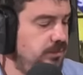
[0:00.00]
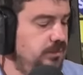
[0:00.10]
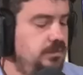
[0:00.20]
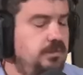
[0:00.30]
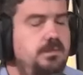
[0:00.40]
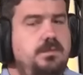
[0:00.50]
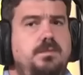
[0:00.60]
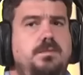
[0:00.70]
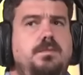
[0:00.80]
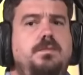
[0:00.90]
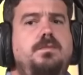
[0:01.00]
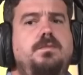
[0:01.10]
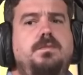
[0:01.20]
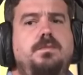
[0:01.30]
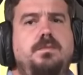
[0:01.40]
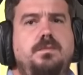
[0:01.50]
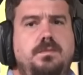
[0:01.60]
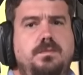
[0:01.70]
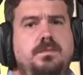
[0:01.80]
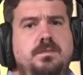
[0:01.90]

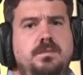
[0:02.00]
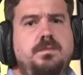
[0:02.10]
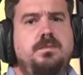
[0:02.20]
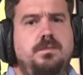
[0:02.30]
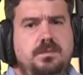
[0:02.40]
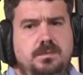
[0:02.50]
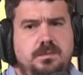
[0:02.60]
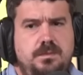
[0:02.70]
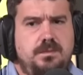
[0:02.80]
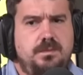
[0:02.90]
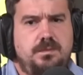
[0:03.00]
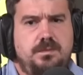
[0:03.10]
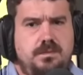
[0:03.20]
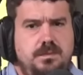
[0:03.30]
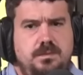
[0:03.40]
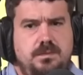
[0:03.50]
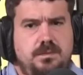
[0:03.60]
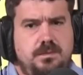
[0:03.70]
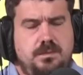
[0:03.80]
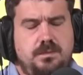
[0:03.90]

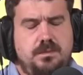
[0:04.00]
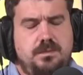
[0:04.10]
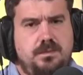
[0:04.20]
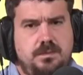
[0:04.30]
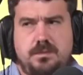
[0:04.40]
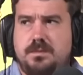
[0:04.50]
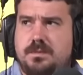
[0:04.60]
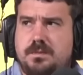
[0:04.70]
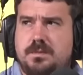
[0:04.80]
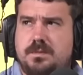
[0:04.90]
The person shown says nothing.